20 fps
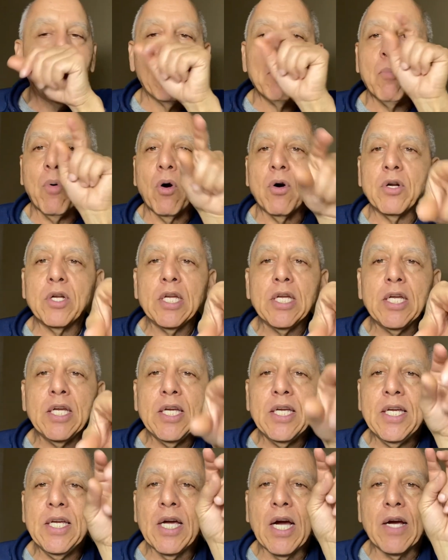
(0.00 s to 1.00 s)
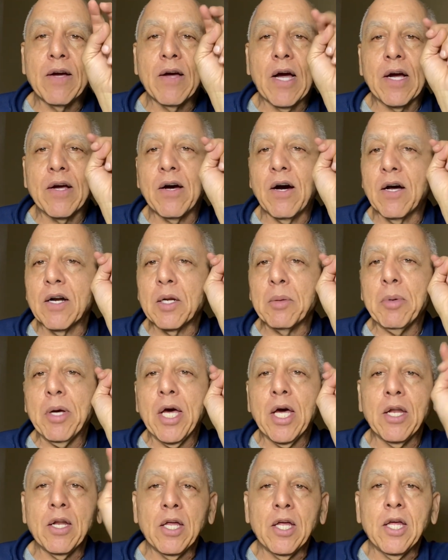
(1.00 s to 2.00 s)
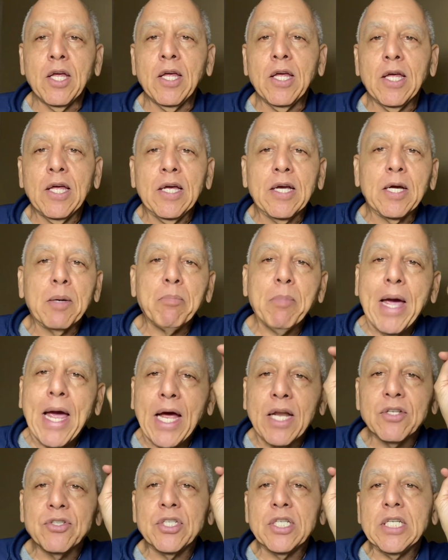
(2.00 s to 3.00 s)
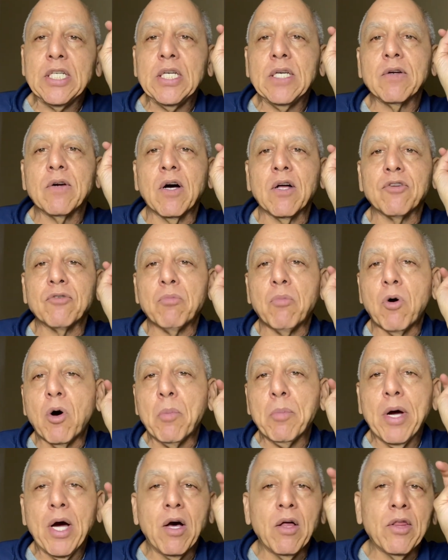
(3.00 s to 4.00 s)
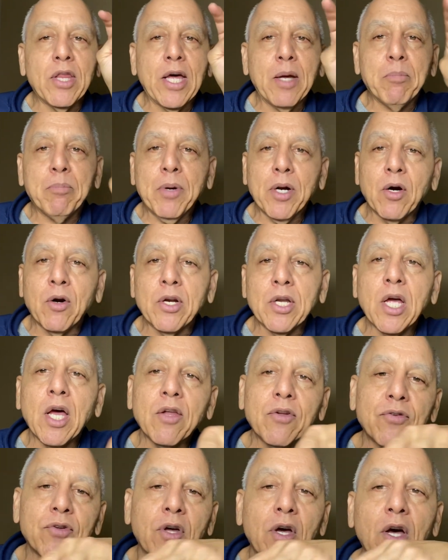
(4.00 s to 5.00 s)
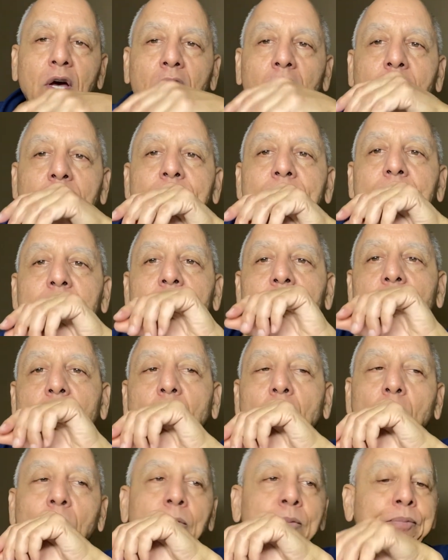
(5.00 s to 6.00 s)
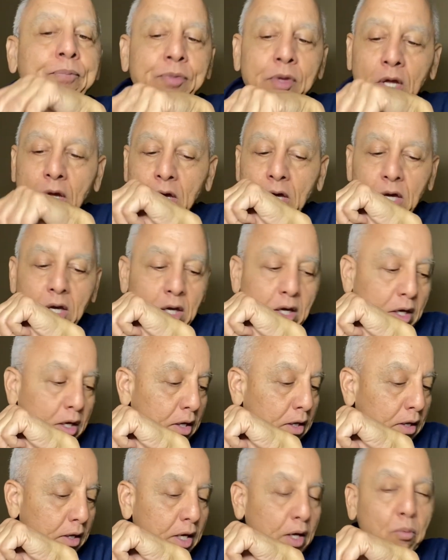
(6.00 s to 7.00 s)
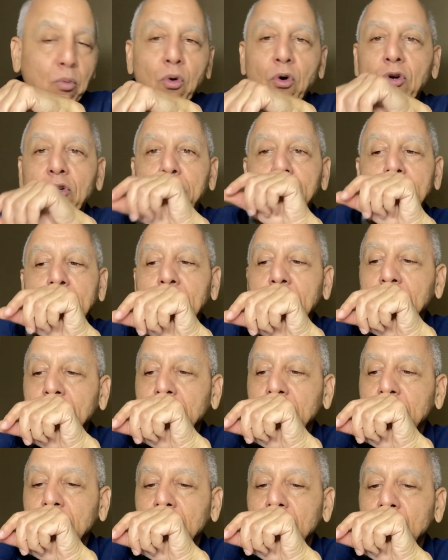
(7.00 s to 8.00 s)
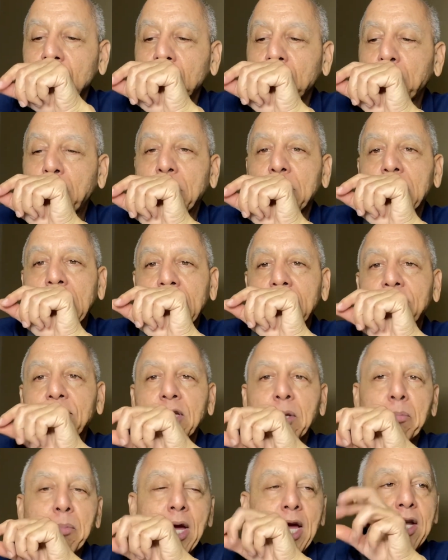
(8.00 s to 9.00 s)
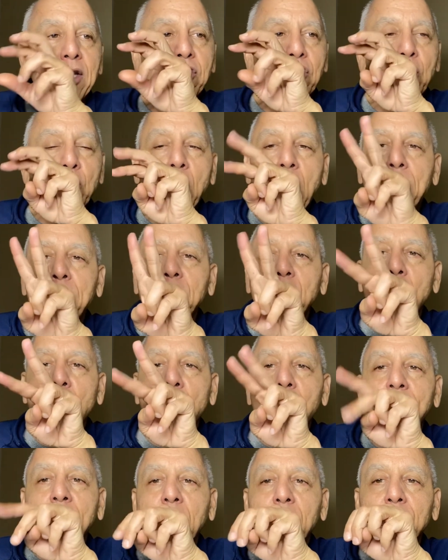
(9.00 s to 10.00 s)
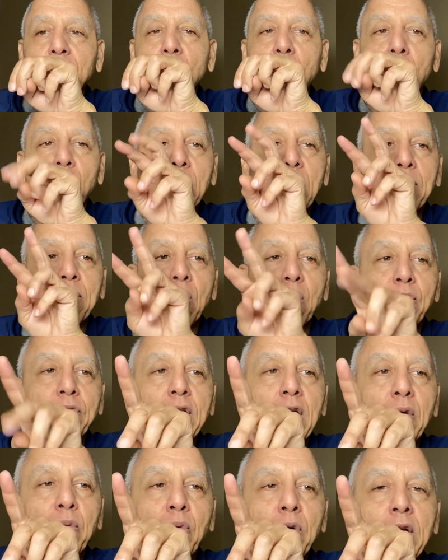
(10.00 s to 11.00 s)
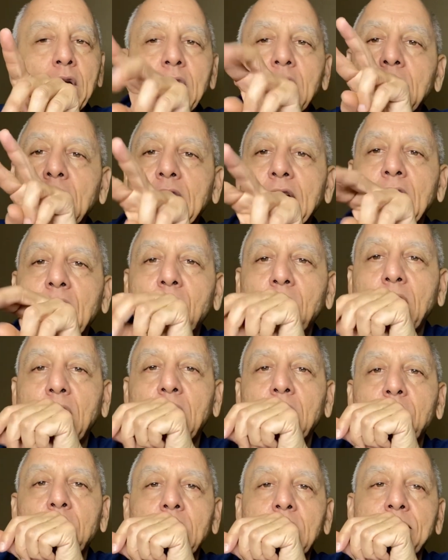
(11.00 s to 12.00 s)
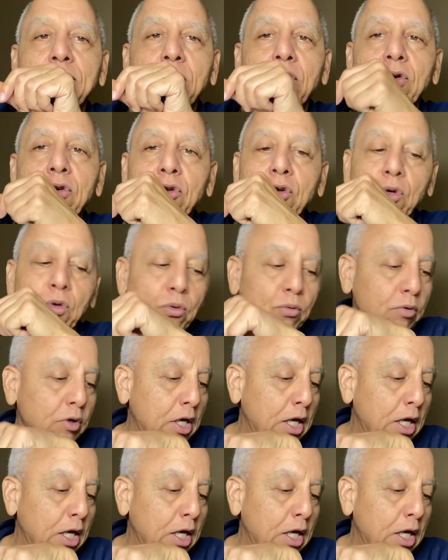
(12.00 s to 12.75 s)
Pardee. I caught them at Comanche. I caught smallmouth at Berryessa. So it works, man. But like I said, the main 2 I would go, if I was going, I would go Ned Rig and Carolina Rig first 2.